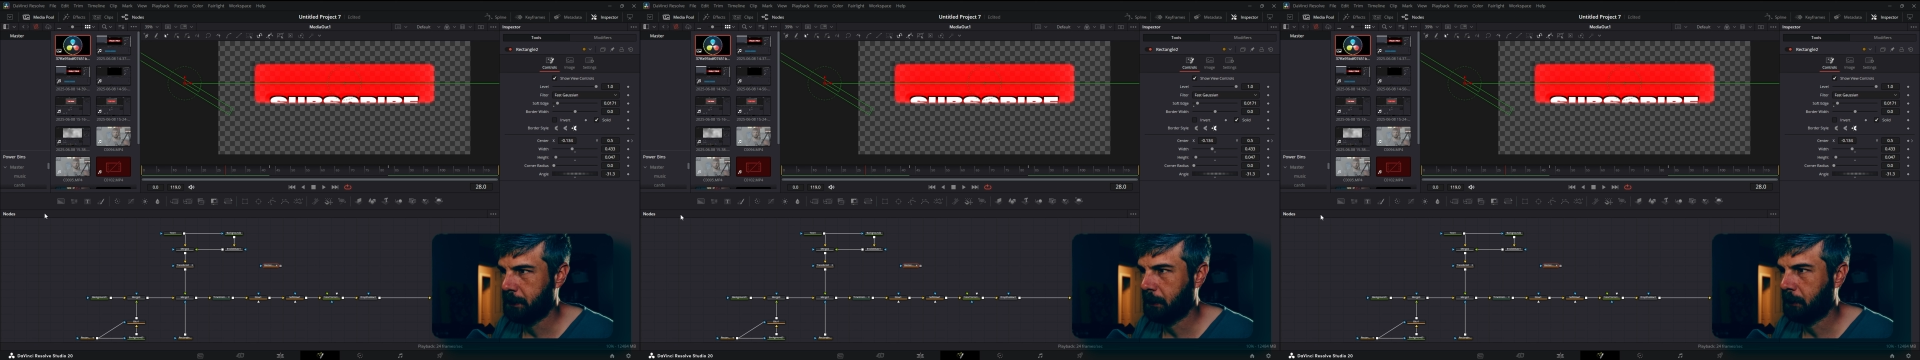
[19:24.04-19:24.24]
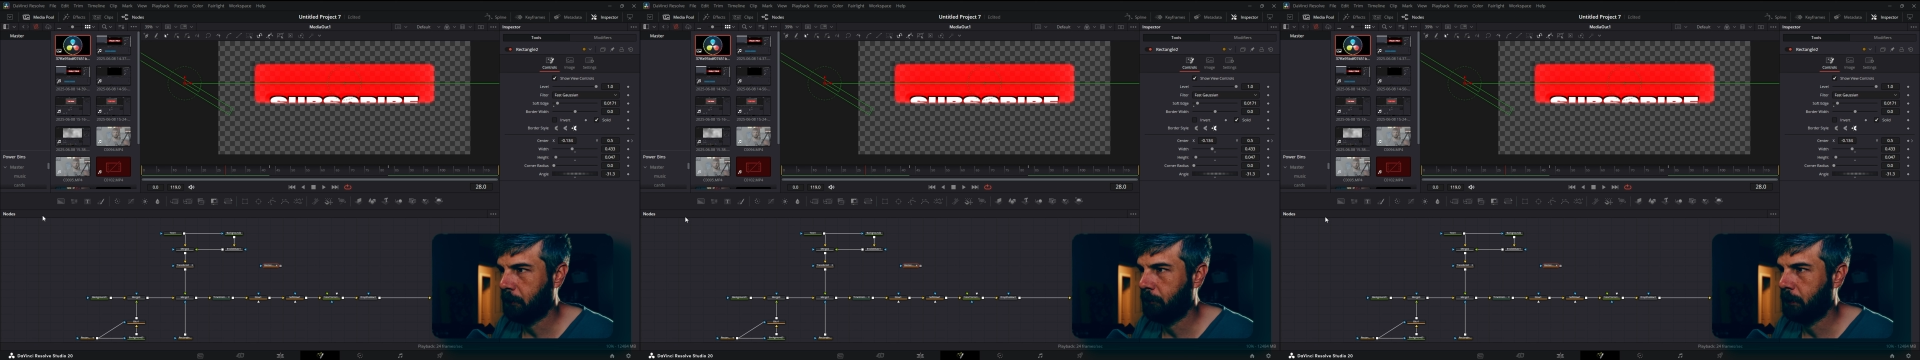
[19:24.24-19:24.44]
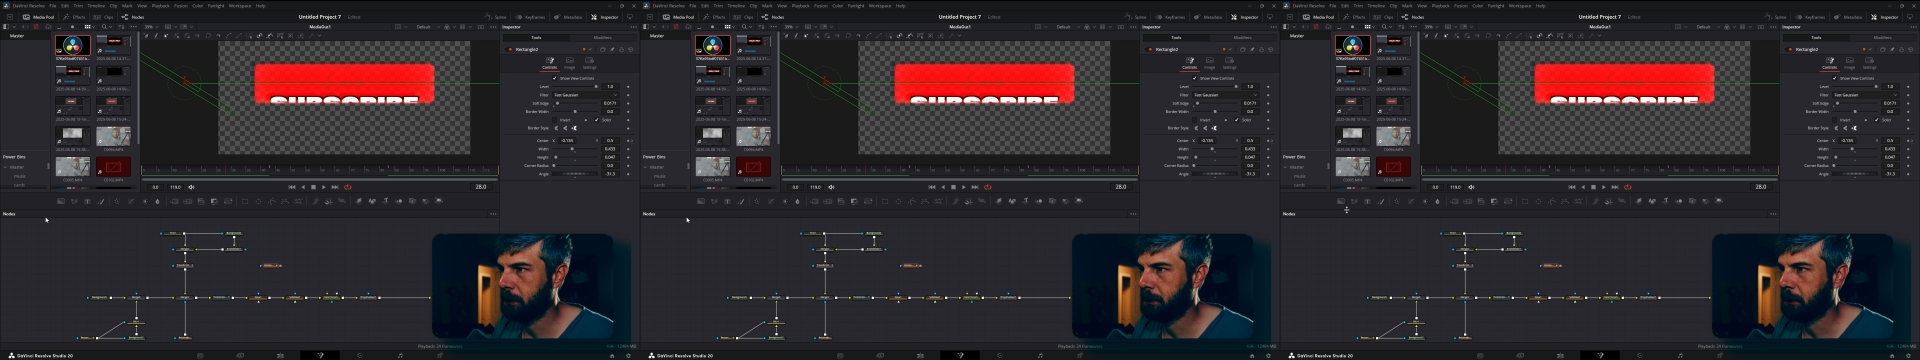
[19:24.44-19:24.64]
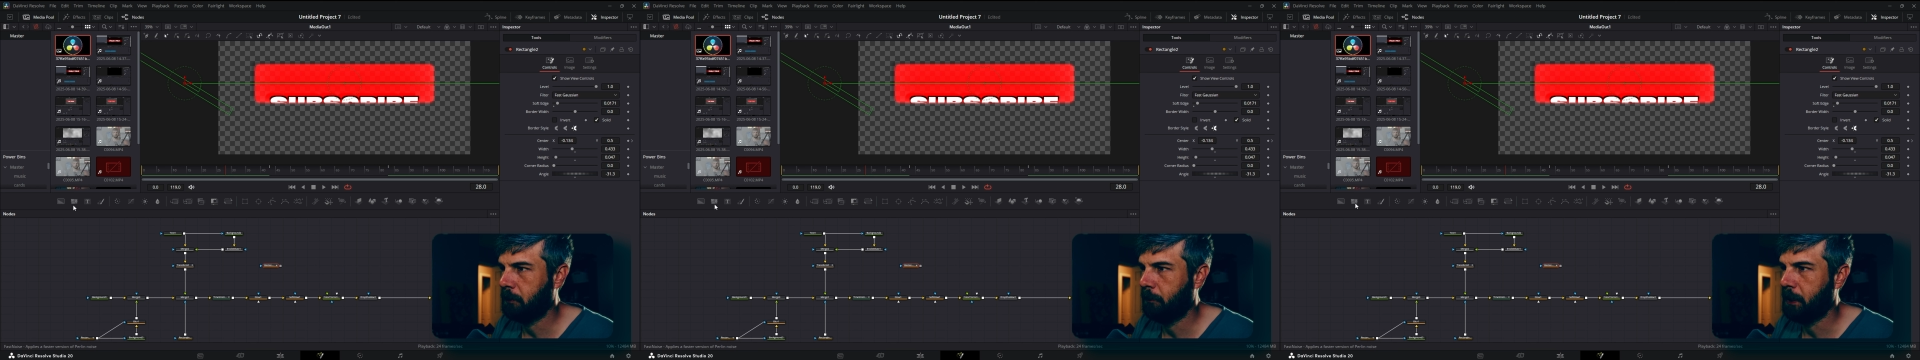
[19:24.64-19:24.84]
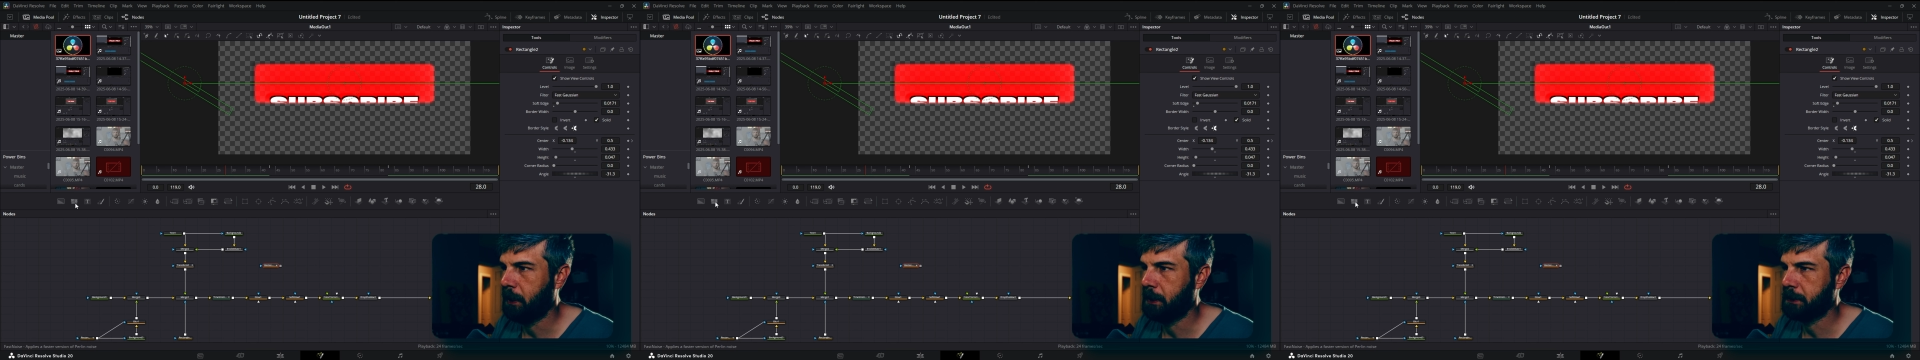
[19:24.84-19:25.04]
take our rectangle
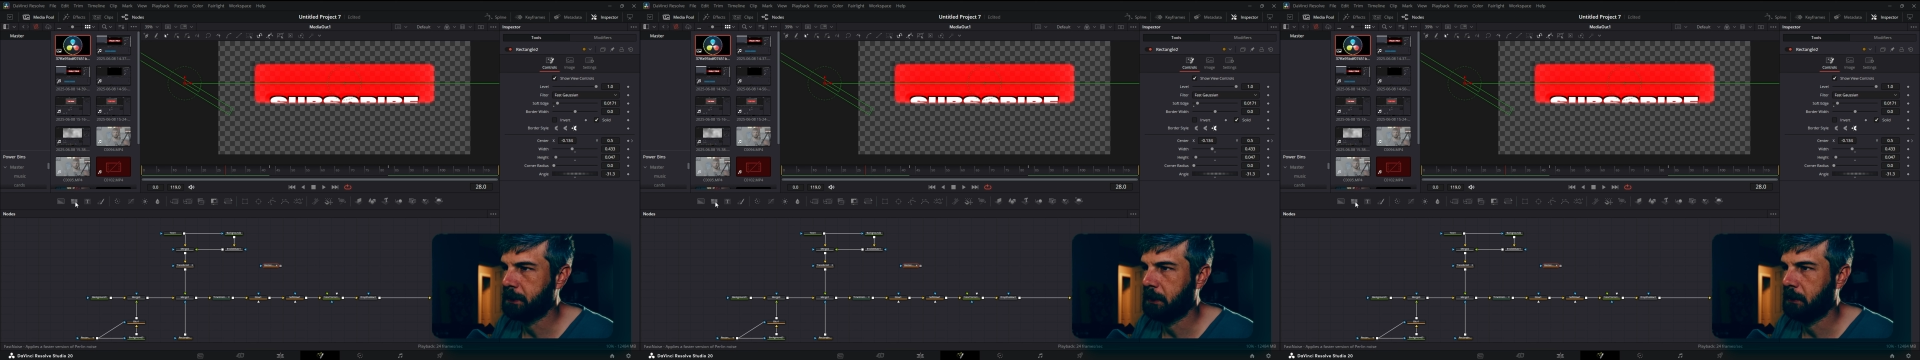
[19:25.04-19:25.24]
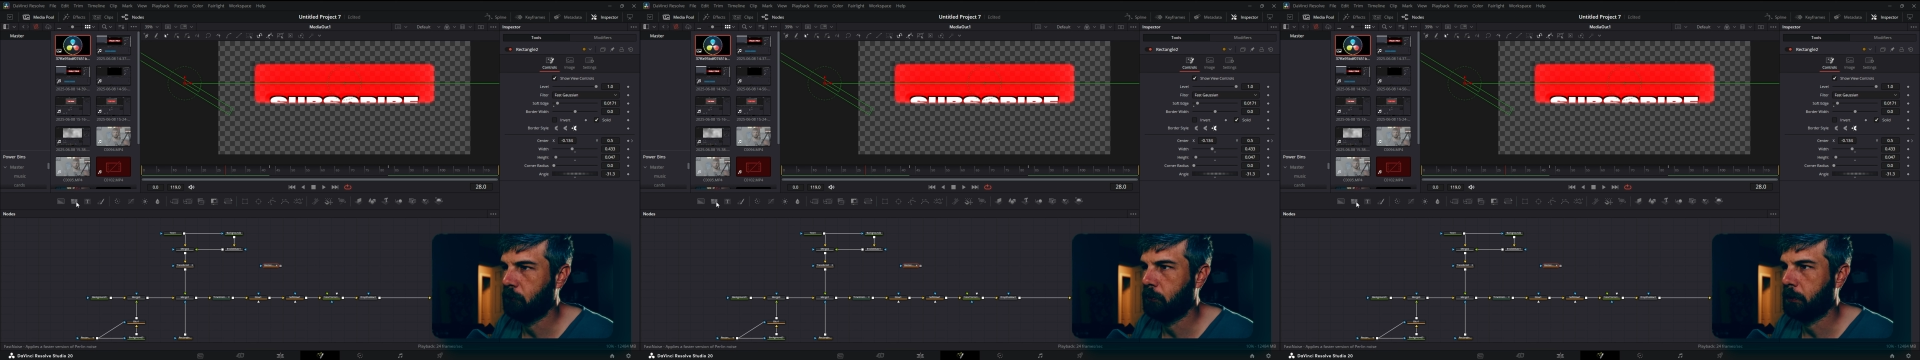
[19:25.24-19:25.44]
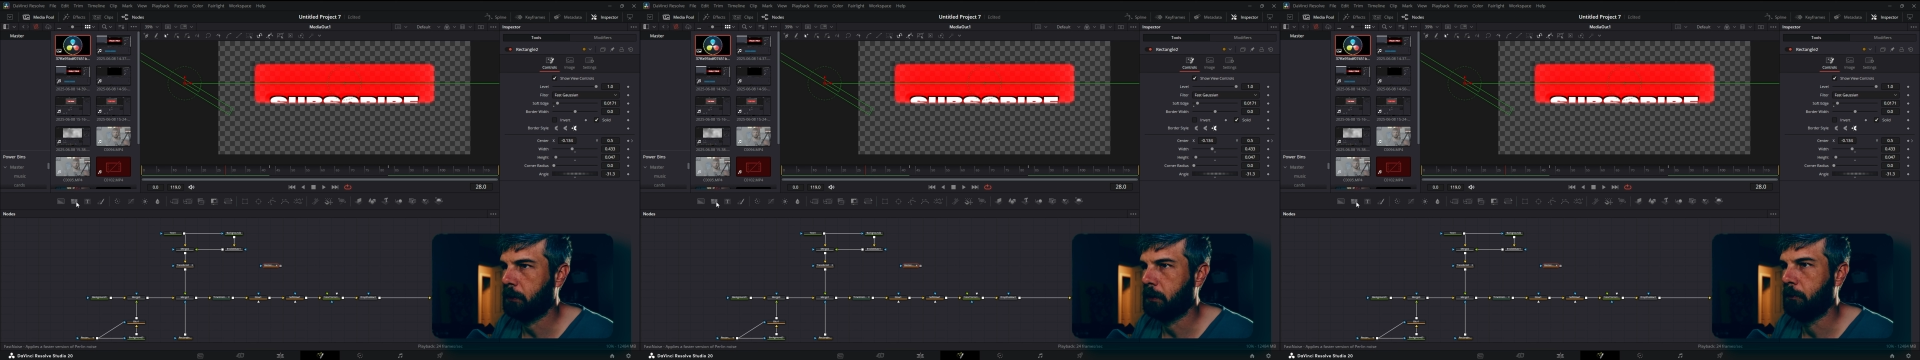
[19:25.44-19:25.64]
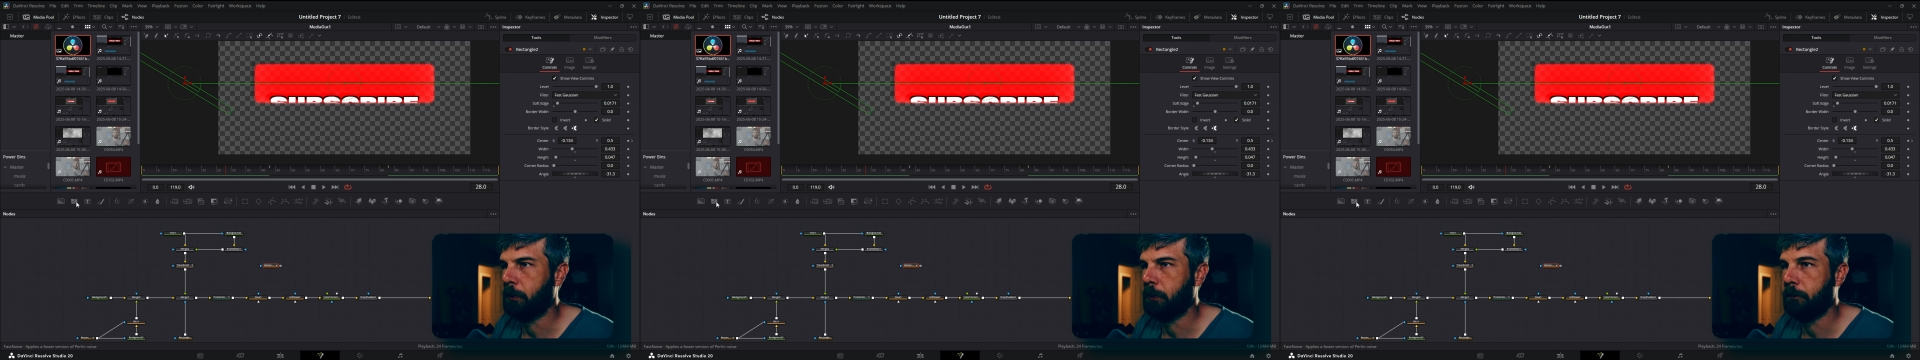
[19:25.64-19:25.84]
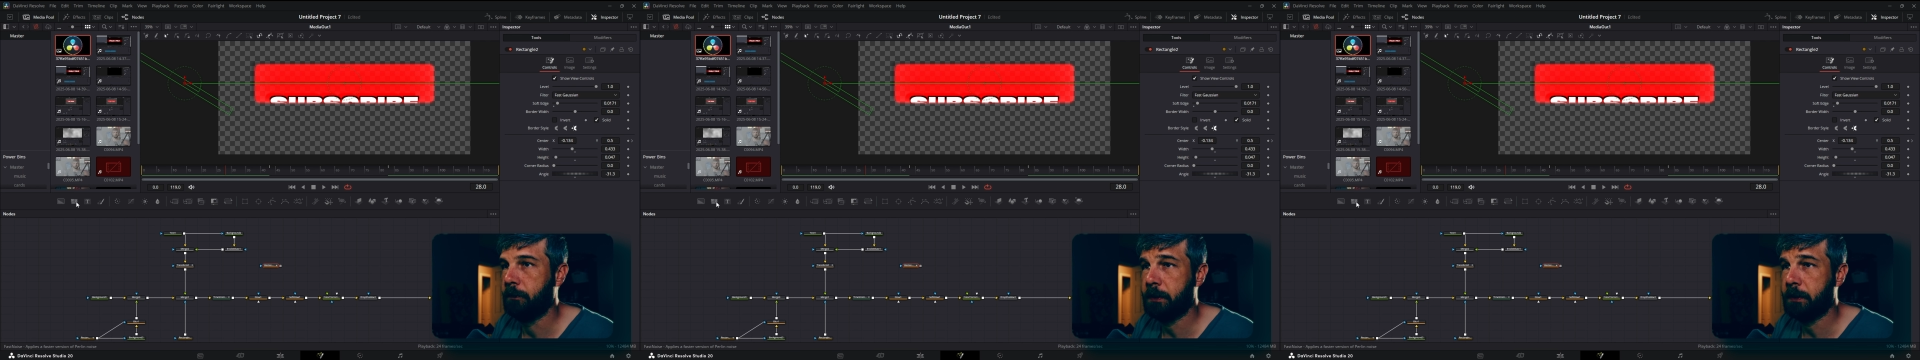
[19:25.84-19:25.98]
mask and we're going to move